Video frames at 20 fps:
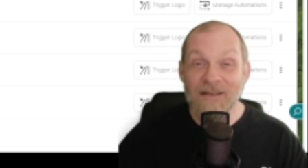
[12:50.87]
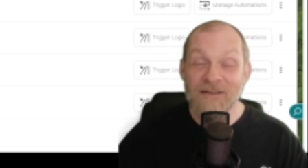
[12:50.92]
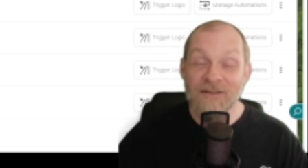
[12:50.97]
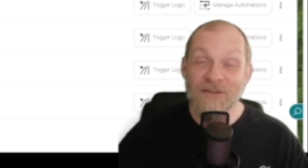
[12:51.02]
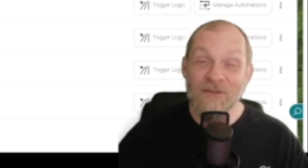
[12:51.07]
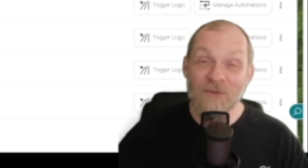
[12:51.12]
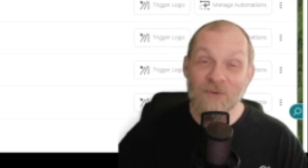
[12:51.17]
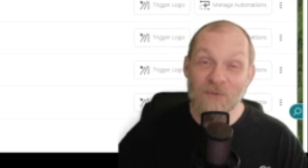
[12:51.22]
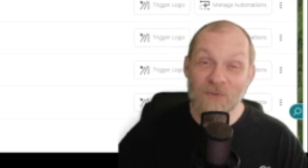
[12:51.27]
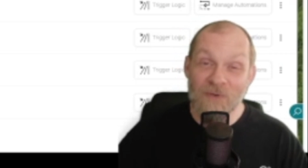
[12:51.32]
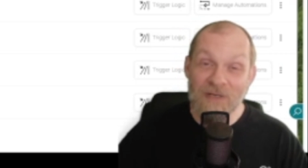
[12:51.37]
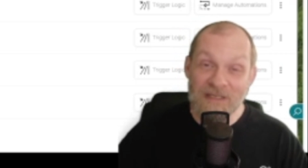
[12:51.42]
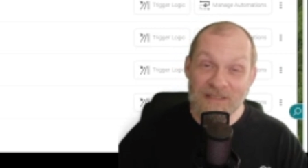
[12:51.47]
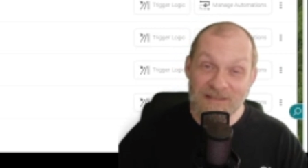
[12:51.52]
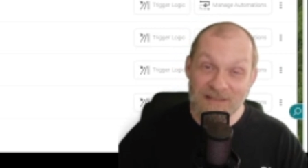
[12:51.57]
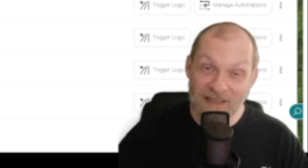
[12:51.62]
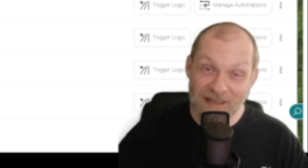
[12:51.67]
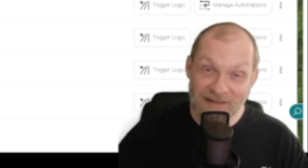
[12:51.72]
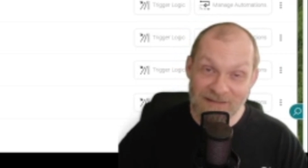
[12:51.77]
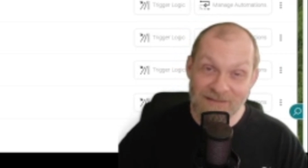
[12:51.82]
You
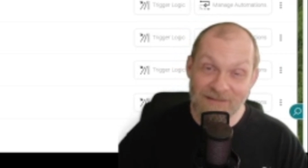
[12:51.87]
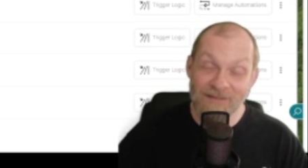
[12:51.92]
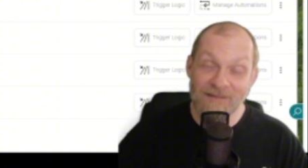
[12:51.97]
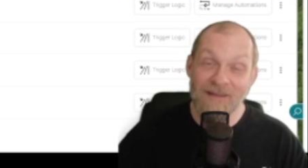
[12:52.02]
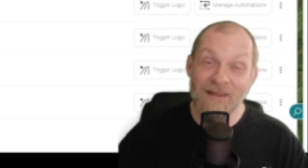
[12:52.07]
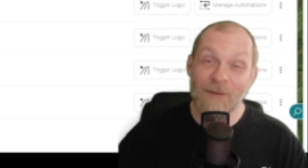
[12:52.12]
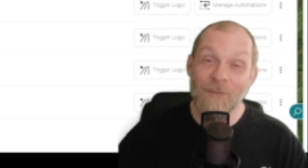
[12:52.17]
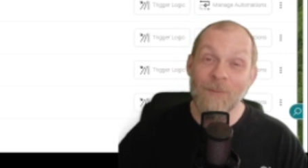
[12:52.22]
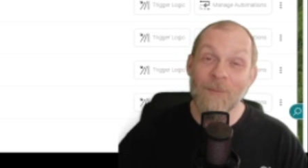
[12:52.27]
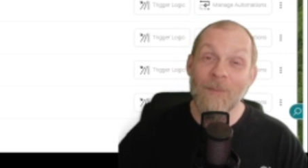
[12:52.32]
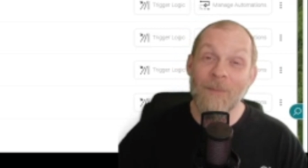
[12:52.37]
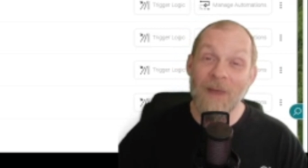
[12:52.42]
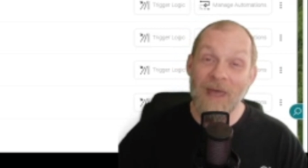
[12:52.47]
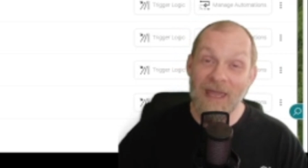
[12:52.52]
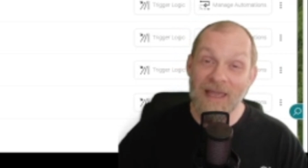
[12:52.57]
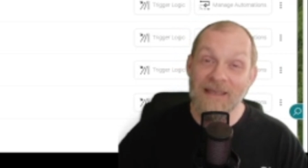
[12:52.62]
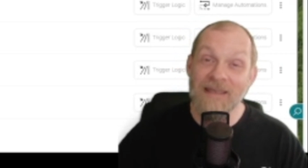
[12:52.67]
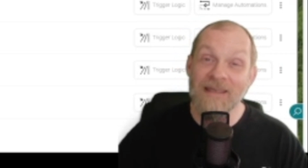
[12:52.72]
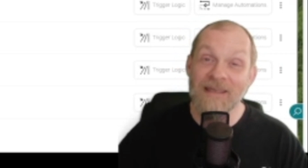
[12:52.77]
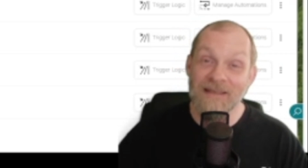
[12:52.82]
recycle them
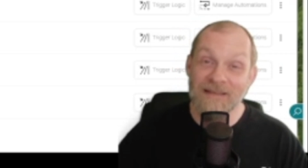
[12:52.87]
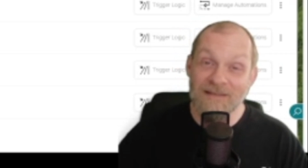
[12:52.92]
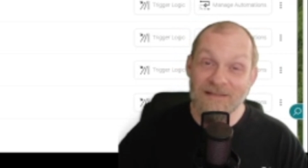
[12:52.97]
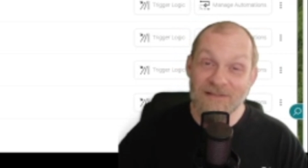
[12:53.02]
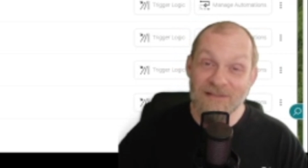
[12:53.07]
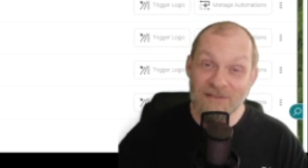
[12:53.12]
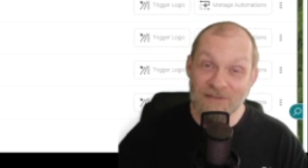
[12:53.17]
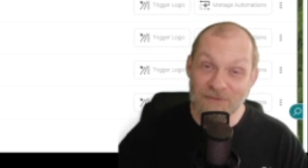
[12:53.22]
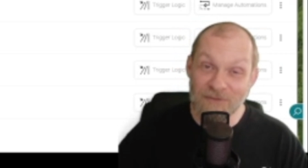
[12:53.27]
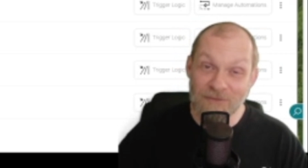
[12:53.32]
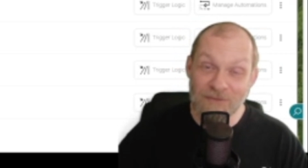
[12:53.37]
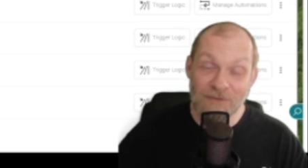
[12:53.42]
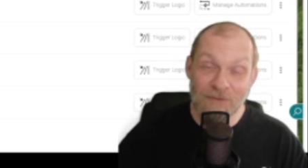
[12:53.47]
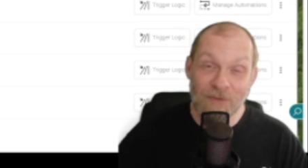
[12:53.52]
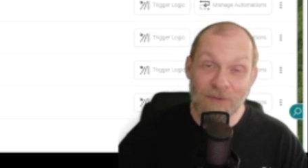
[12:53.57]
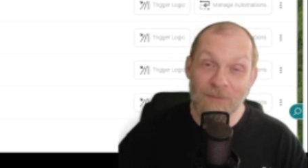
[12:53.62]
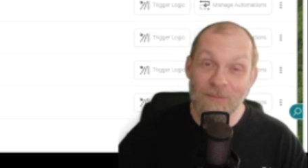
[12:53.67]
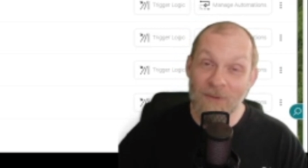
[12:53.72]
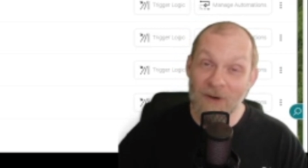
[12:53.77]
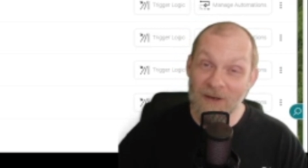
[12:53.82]
back into
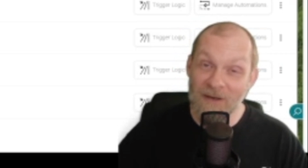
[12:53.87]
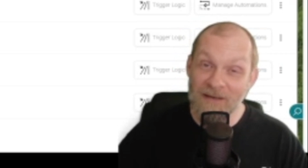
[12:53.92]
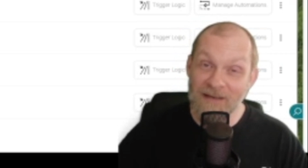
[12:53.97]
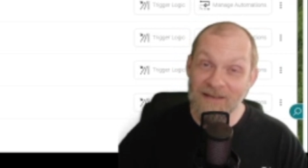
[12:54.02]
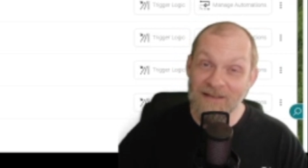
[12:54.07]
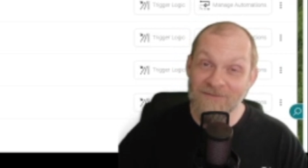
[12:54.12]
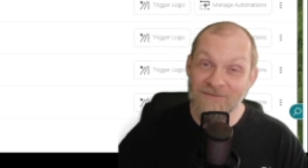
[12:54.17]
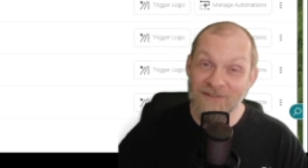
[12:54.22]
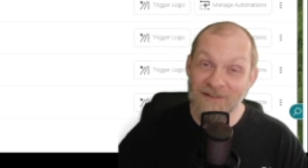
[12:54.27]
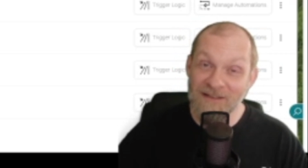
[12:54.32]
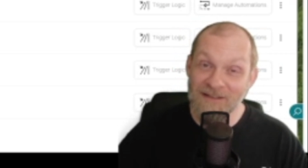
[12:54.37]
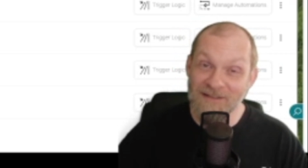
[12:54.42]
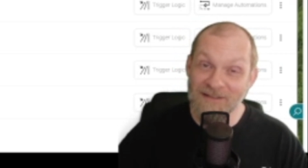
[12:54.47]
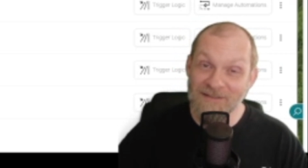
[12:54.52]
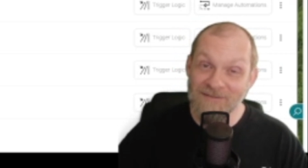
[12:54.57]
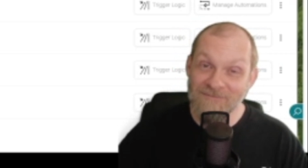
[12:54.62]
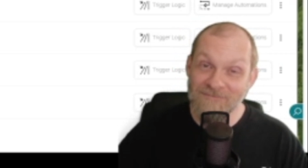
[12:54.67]
your marketing funnel.